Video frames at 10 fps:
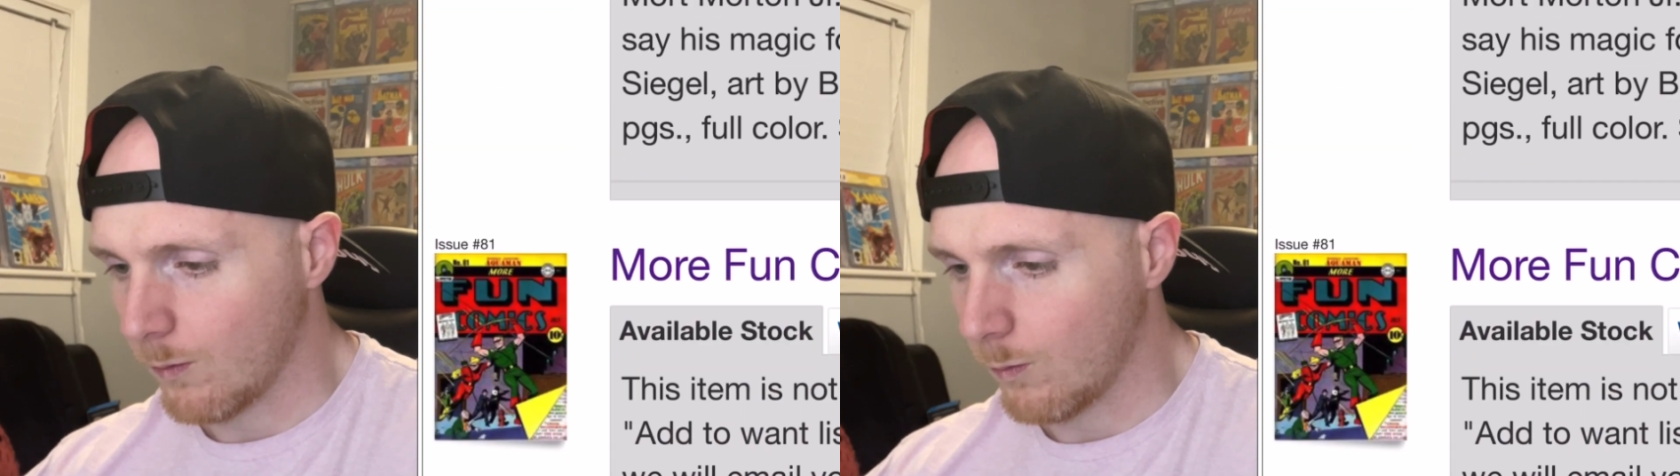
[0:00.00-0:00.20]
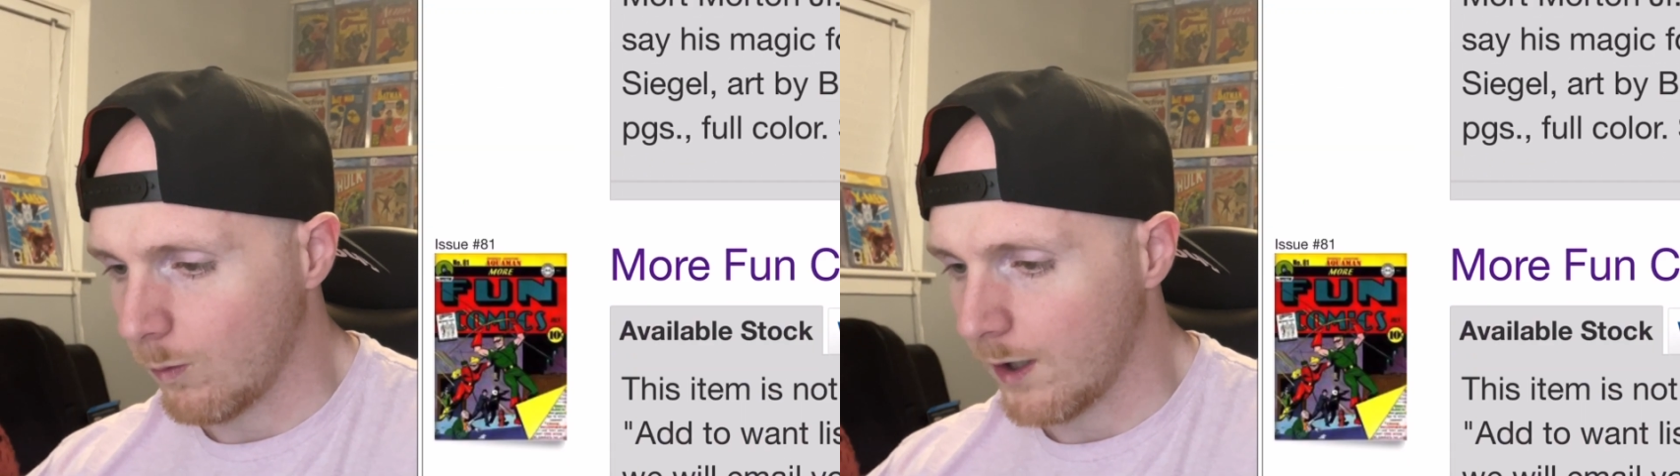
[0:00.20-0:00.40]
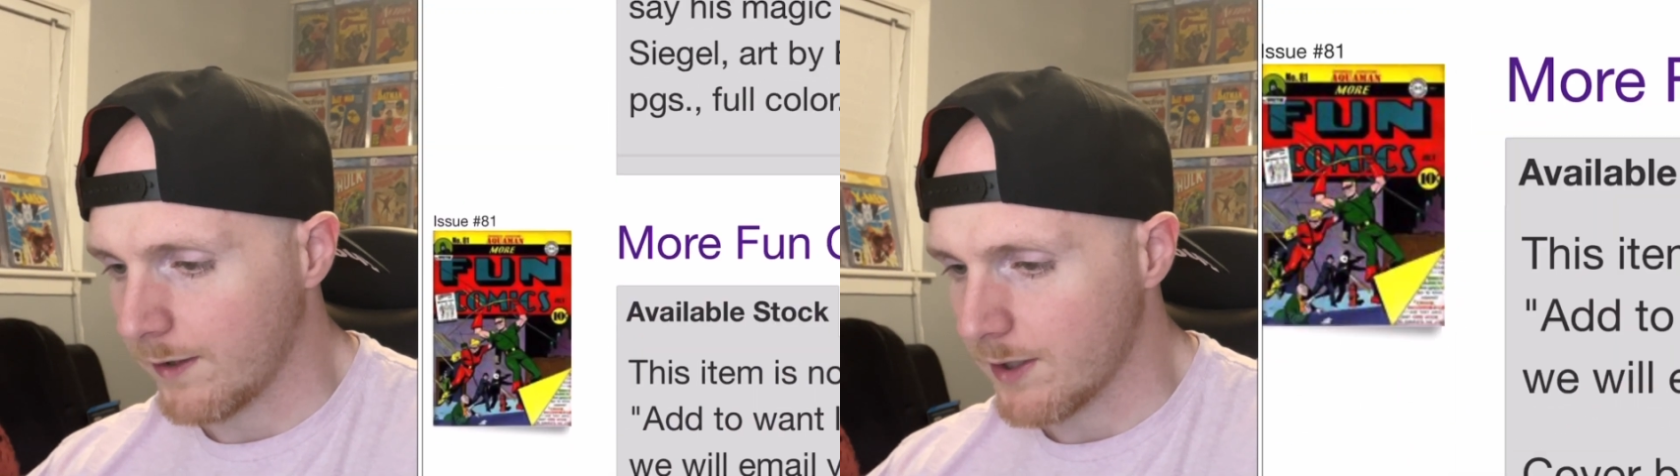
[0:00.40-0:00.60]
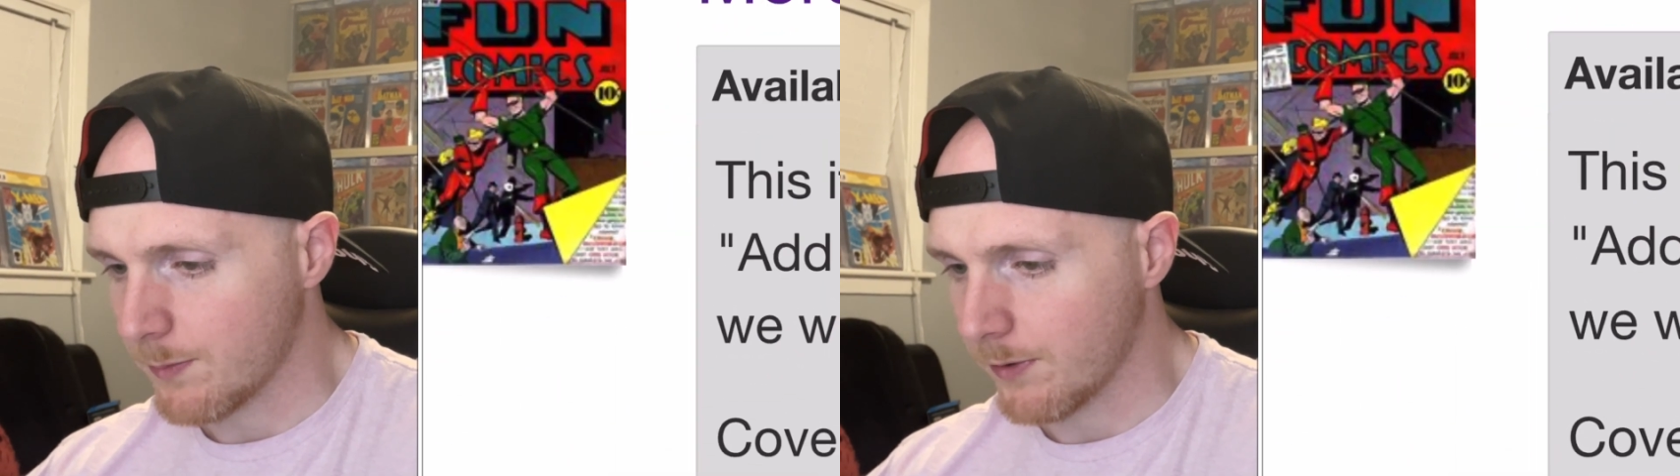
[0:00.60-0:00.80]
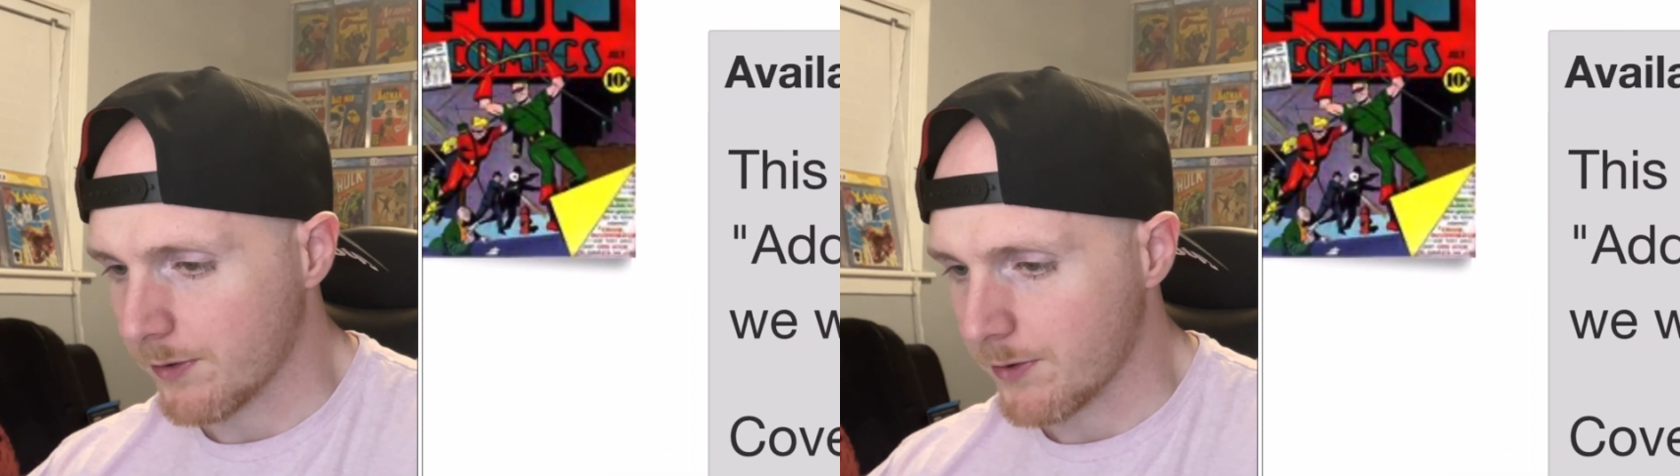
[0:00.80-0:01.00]
why these
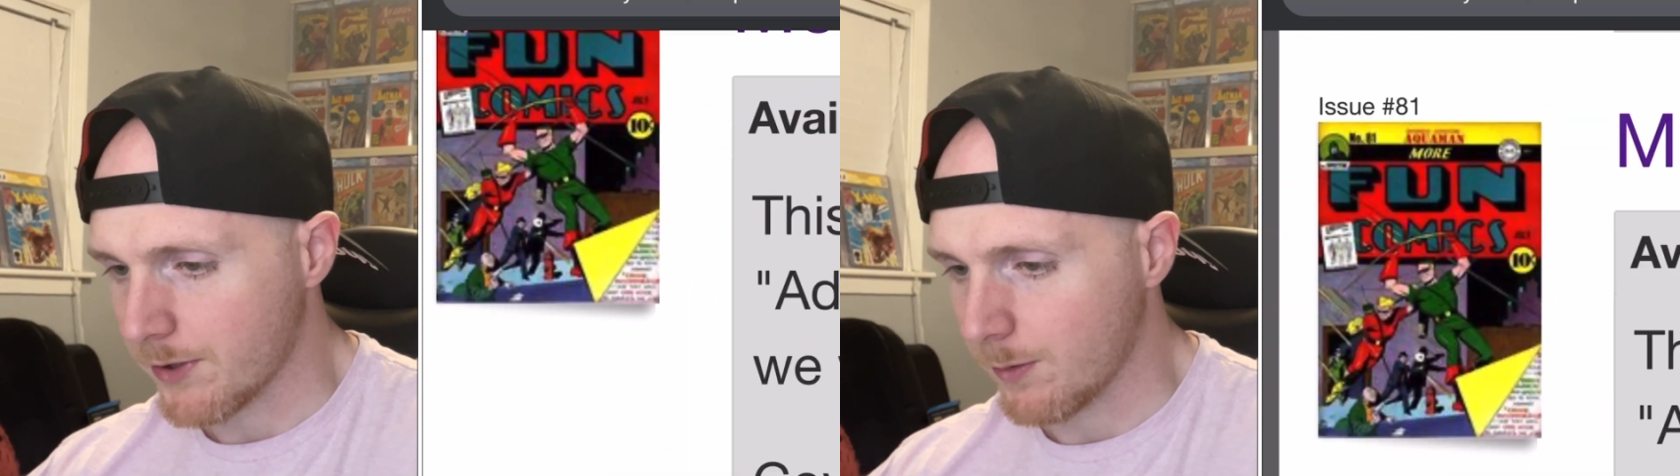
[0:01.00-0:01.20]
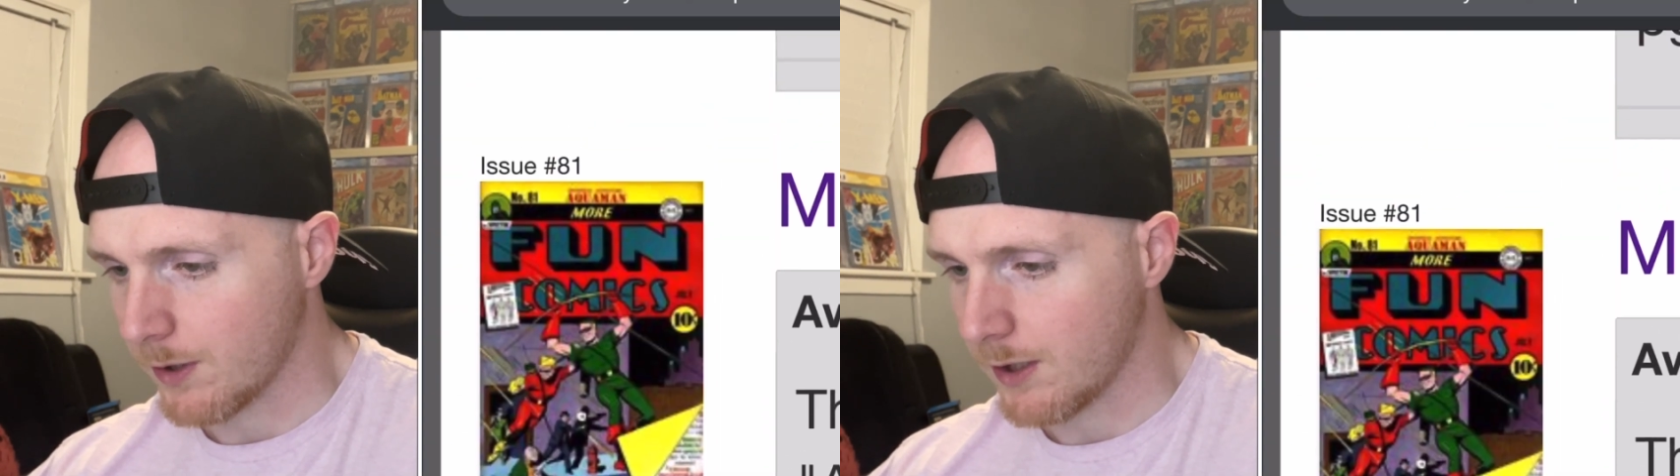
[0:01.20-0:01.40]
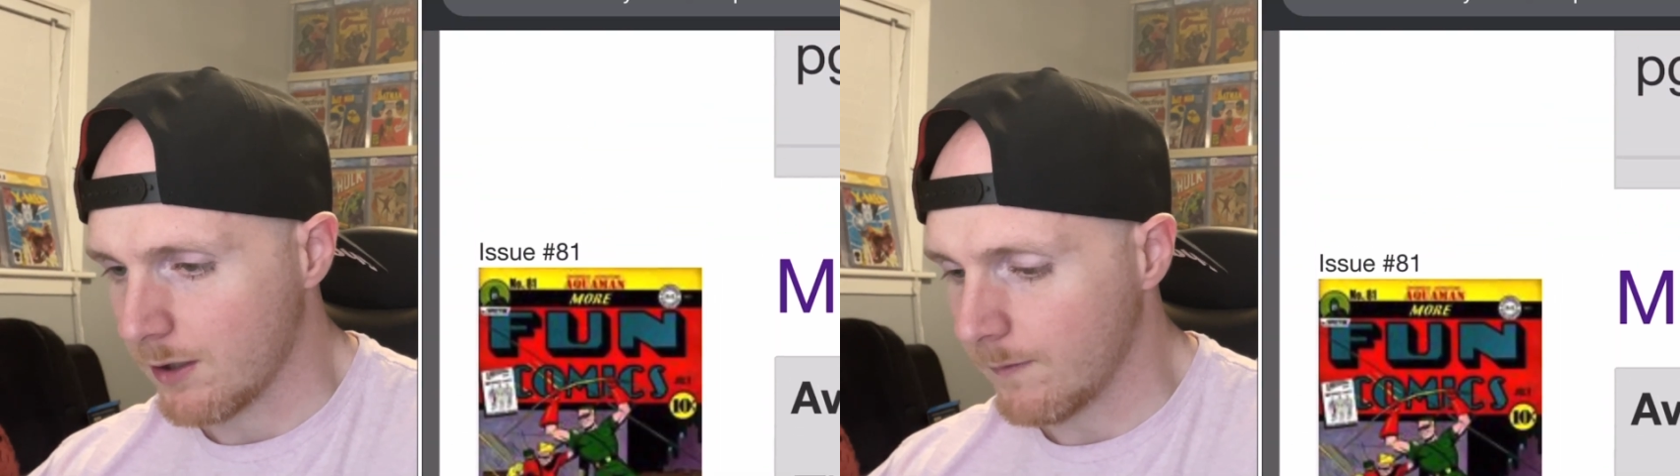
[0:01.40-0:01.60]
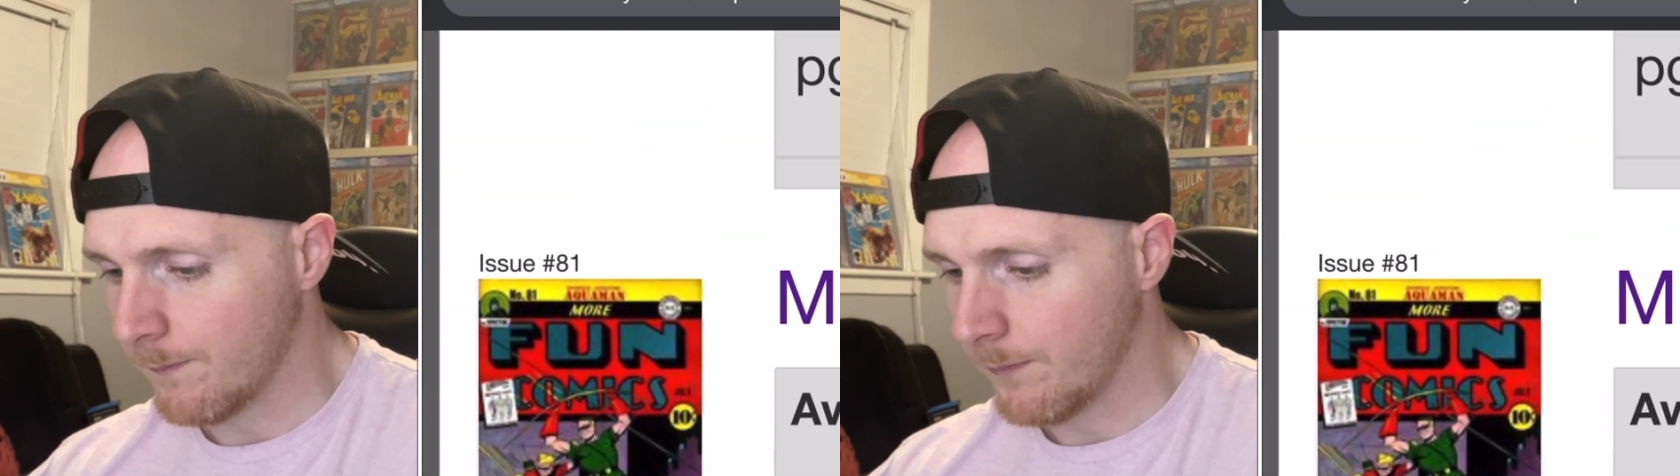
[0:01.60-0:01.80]
books are so key.